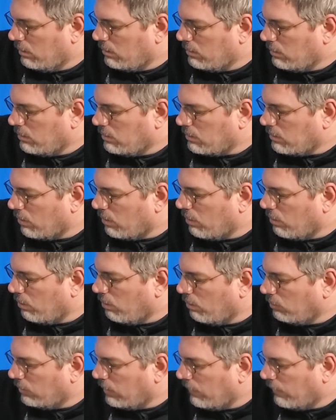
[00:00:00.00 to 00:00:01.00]
just to
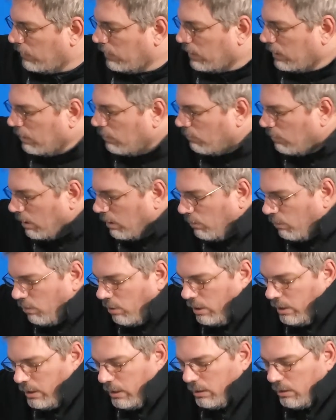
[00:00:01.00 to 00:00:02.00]
hold everything where I
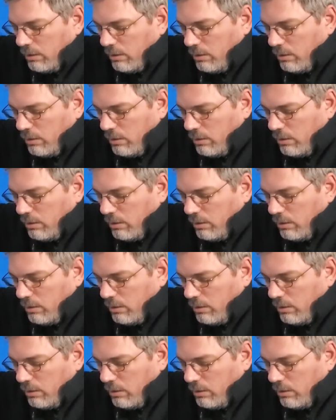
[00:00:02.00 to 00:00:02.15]
want it.